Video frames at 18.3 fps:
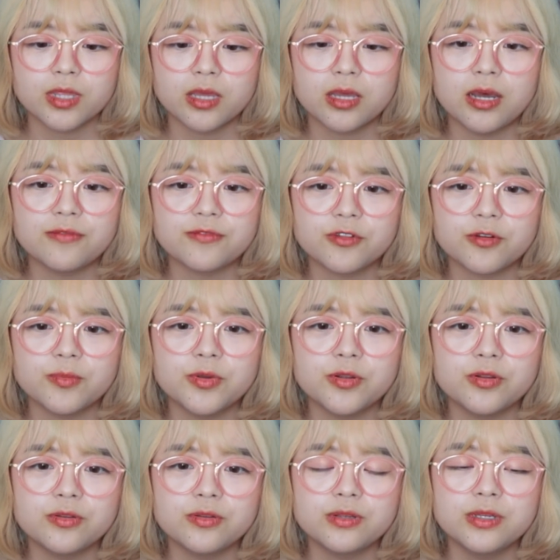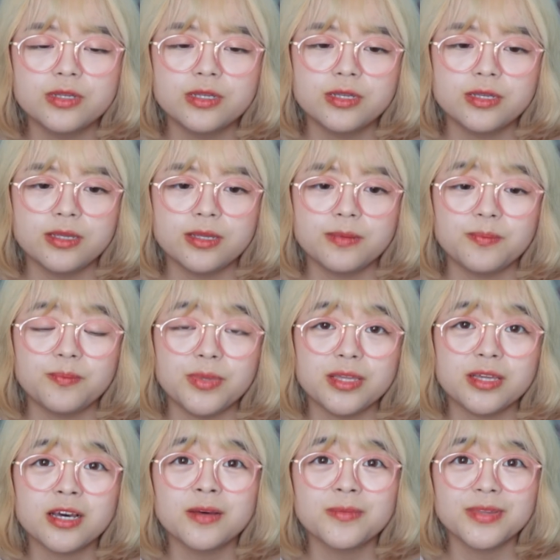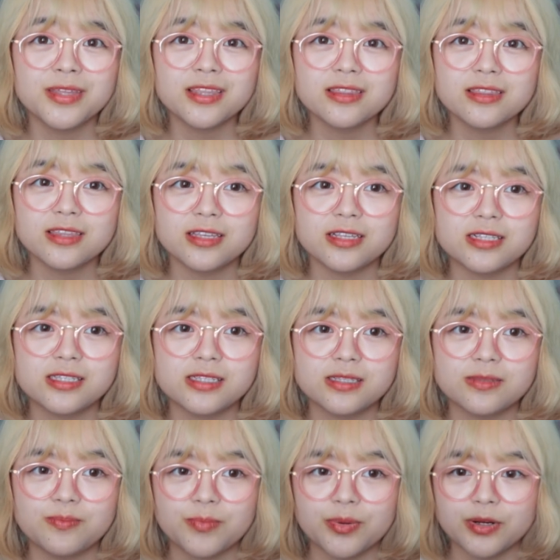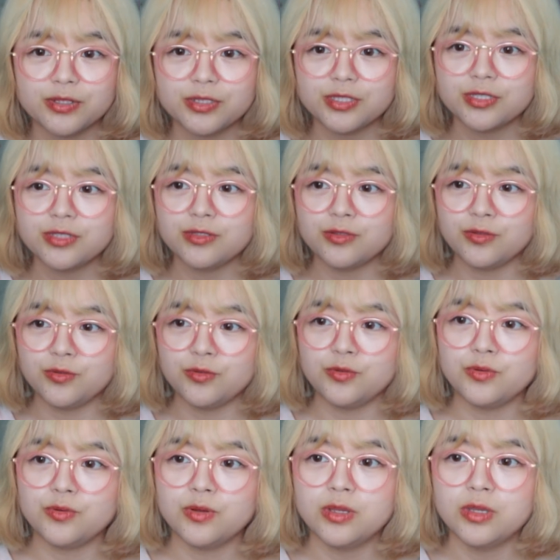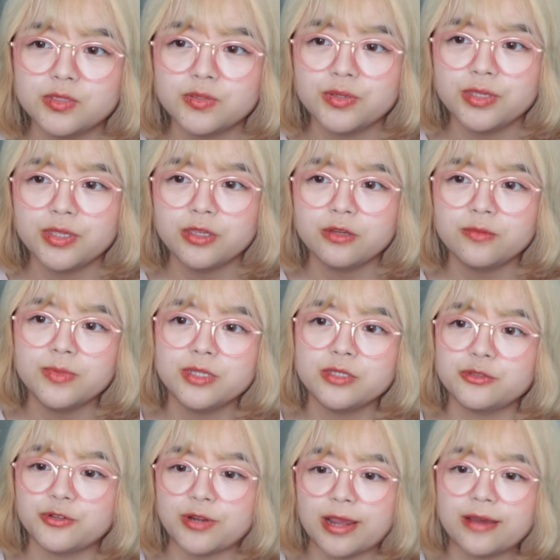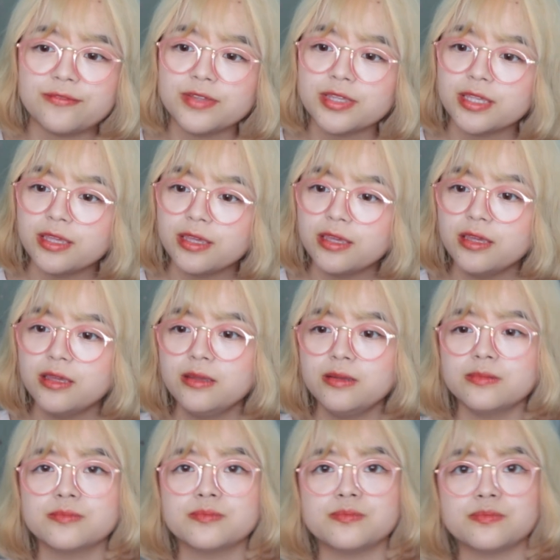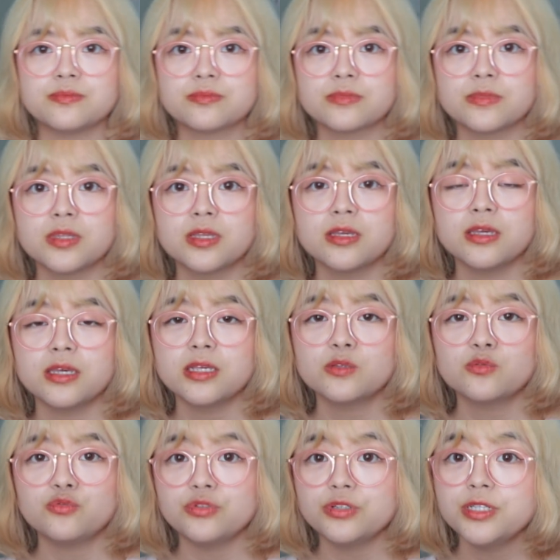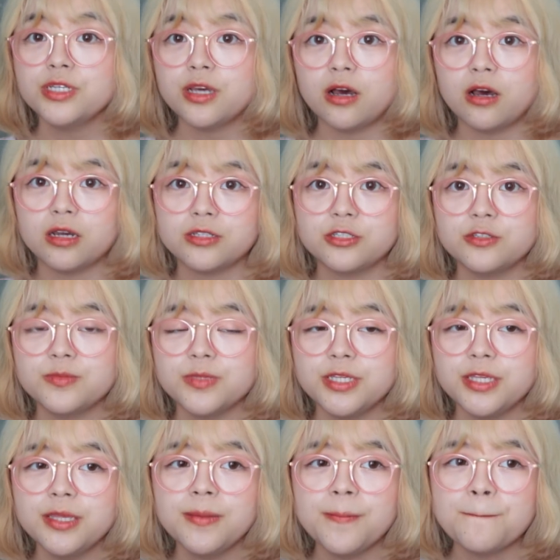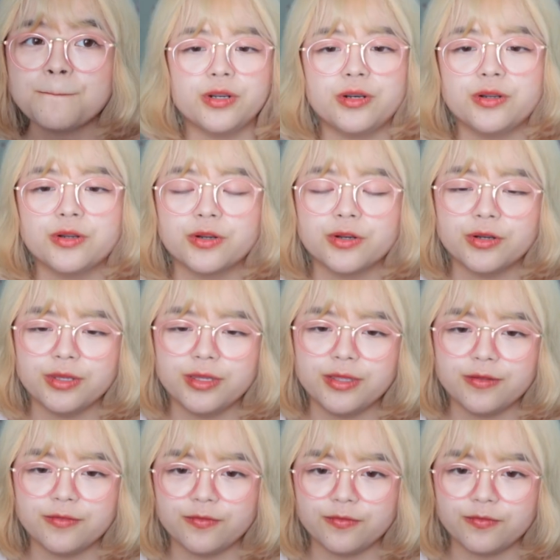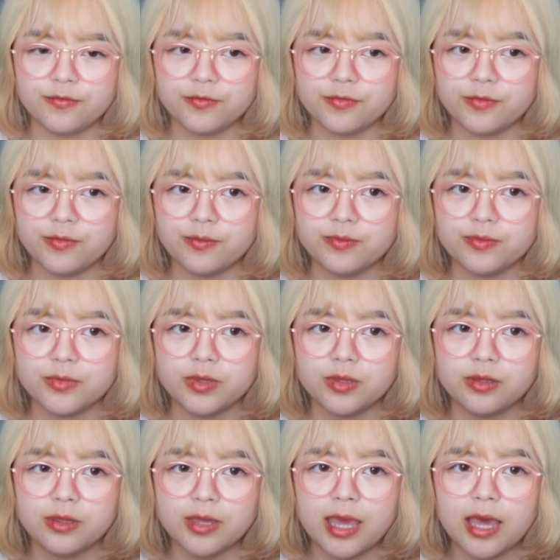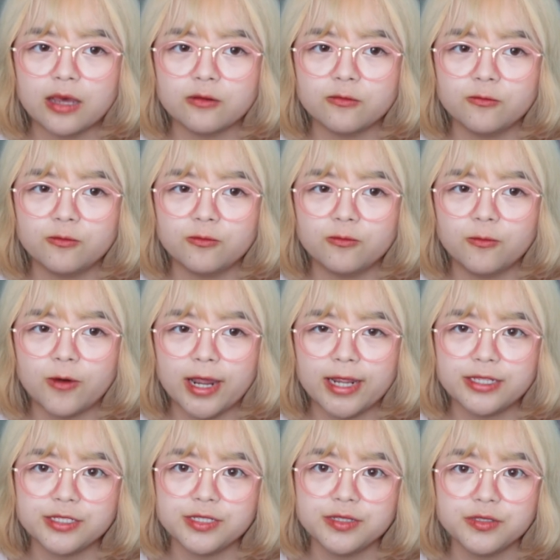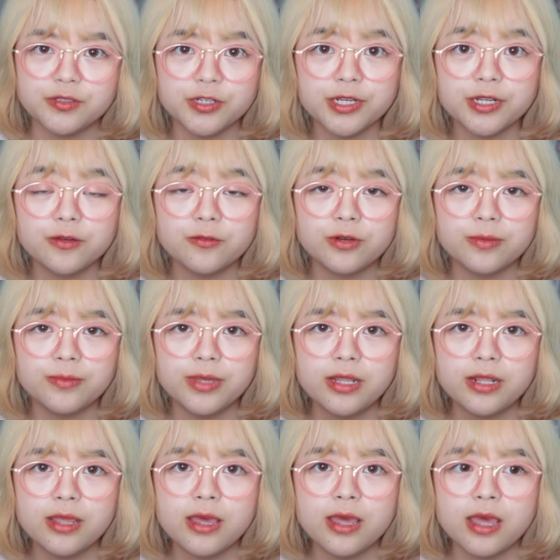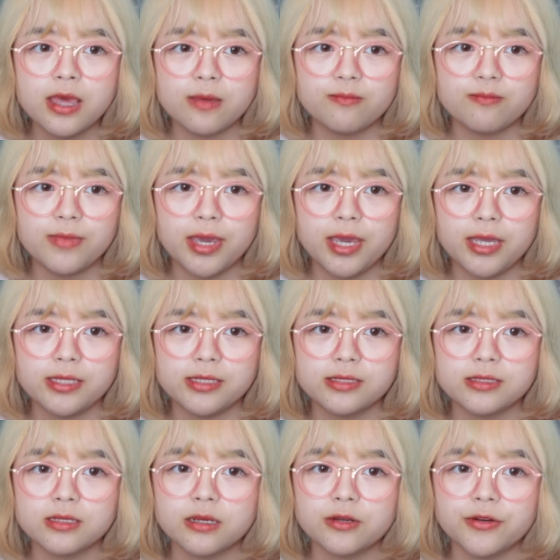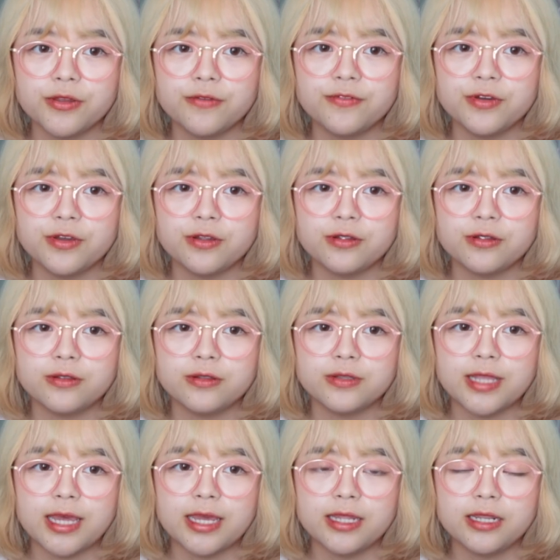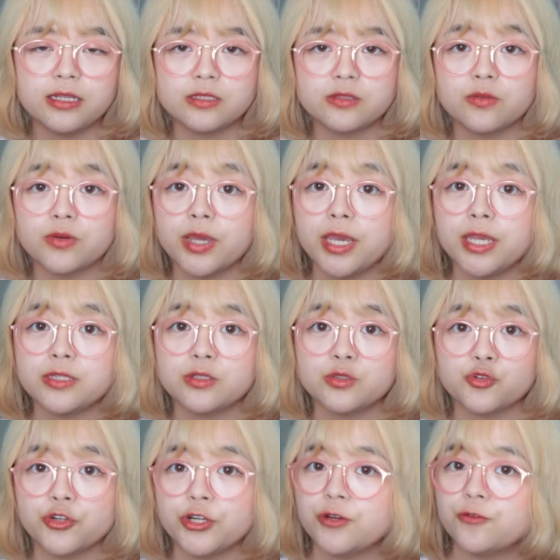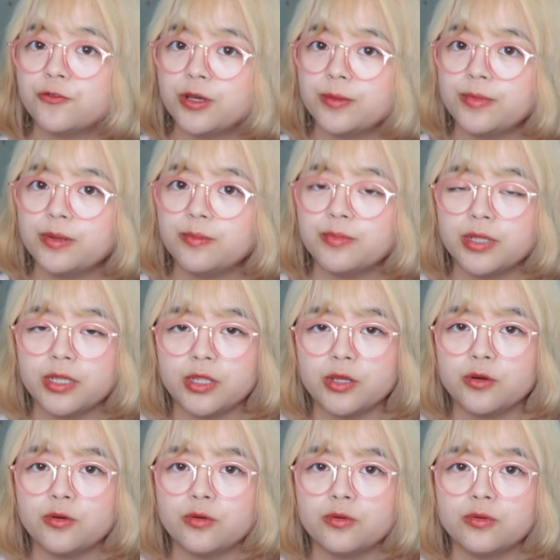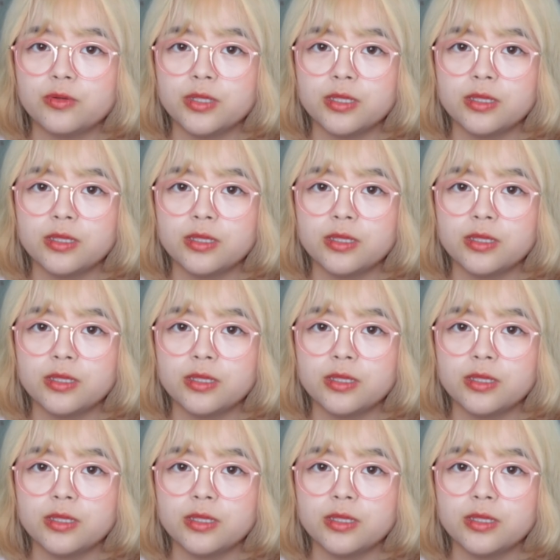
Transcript: comfortable becoming this person who doing human trafficking? It's really odd to me. I wonder if how YG treated women made Seungri feel that it is okay to treat women below